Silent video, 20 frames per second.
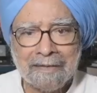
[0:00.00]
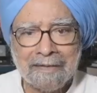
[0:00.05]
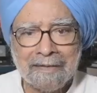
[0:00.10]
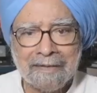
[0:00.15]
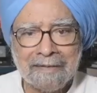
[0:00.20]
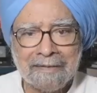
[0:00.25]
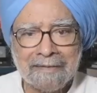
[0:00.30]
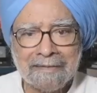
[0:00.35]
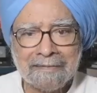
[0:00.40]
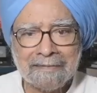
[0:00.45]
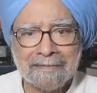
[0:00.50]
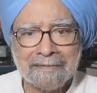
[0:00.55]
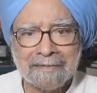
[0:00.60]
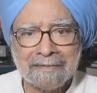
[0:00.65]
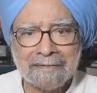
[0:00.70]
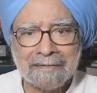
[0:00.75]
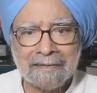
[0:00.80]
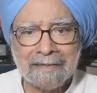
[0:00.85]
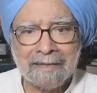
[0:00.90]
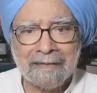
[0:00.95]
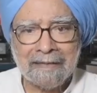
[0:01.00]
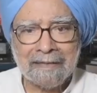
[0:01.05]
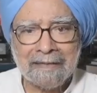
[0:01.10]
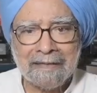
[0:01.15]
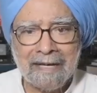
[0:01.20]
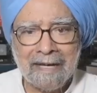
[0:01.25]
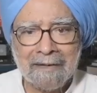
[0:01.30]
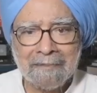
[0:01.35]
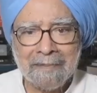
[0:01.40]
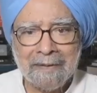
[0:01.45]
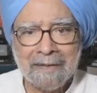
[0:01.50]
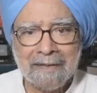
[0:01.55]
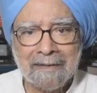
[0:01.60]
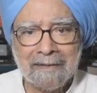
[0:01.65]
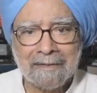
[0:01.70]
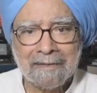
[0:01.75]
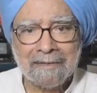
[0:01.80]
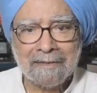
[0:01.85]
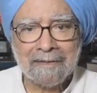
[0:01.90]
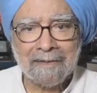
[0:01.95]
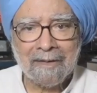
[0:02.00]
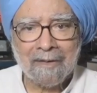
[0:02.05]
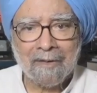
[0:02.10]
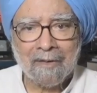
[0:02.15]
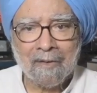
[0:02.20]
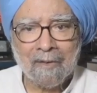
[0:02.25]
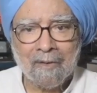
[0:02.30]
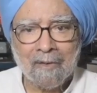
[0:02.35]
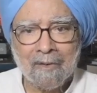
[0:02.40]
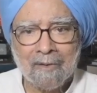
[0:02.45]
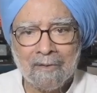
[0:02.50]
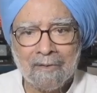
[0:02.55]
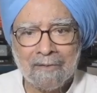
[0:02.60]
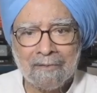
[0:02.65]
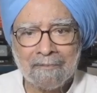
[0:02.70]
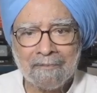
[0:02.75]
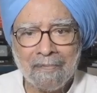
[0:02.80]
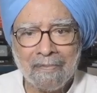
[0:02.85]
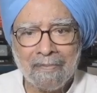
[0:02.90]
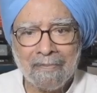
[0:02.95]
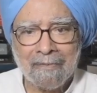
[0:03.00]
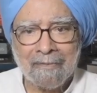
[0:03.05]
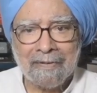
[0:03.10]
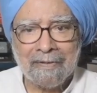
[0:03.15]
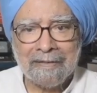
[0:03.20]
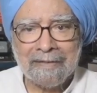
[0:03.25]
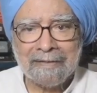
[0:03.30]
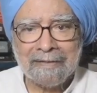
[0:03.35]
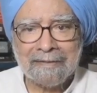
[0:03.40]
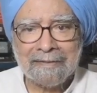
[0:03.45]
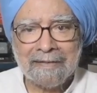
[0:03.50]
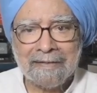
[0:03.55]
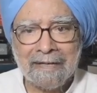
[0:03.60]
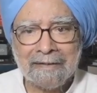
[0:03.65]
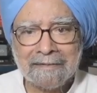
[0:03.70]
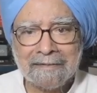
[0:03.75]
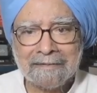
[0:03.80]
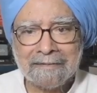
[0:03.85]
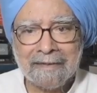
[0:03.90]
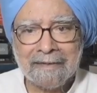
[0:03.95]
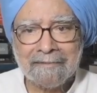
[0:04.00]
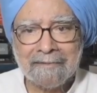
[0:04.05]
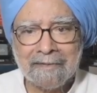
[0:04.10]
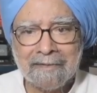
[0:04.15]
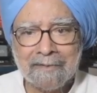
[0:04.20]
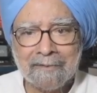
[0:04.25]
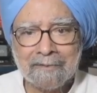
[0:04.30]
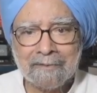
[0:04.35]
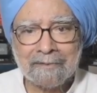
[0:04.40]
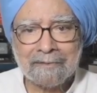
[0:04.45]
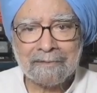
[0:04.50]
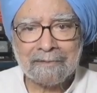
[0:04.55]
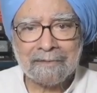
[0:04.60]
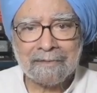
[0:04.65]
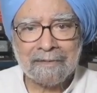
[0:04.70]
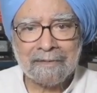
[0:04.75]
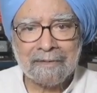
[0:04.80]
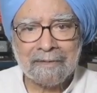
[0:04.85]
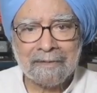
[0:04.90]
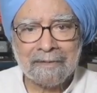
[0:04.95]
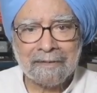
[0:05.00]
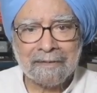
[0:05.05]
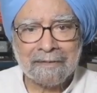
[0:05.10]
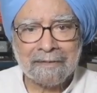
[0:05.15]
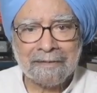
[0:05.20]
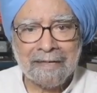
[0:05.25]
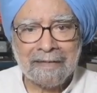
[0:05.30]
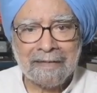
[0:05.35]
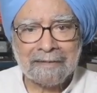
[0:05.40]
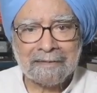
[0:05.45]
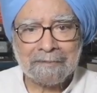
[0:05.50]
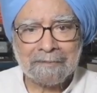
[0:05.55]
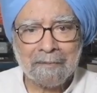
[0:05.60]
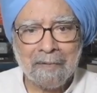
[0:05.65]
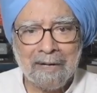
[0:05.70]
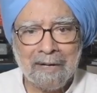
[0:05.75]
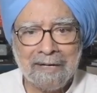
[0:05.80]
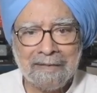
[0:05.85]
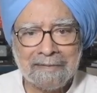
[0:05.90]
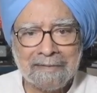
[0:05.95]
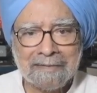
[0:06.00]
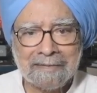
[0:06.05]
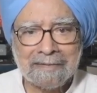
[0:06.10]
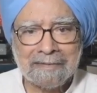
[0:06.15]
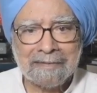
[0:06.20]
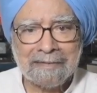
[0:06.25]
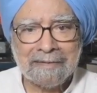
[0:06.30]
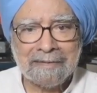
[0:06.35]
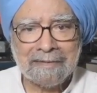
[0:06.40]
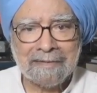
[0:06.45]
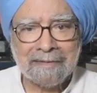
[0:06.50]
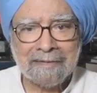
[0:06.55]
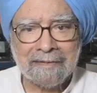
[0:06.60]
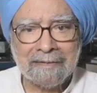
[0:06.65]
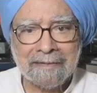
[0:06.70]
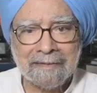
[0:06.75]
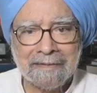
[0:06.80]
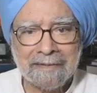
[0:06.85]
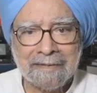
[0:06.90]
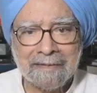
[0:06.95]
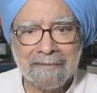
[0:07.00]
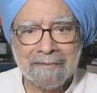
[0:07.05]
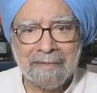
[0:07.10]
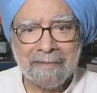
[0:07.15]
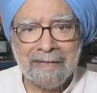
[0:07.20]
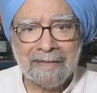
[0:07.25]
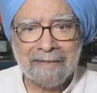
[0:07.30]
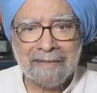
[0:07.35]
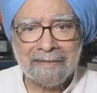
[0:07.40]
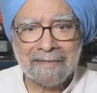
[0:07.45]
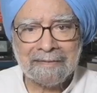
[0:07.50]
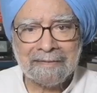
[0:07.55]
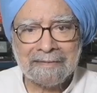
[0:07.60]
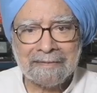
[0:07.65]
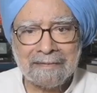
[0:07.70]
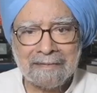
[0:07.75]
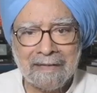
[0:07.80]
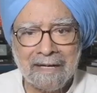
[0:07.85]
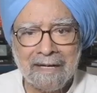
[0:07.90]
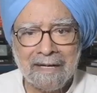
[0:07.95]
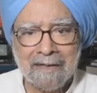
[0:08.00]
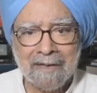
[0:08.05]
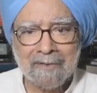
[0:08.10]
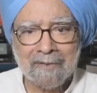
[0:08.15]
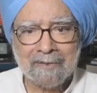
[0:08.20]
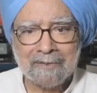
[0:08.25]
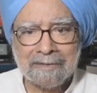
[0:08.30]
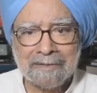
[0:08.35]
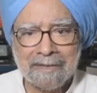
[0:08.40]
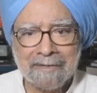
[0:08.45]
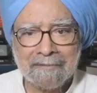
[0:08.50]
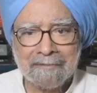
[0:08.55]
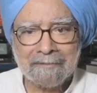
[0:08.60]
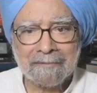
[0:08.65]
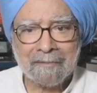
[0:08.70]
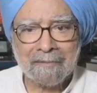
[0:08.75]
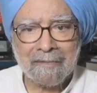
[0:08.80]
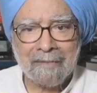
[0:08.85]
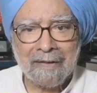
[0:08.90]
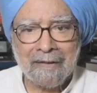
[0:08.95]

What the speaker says: There is a gaping hole in tax revenues. Tax buoyancy remains elusive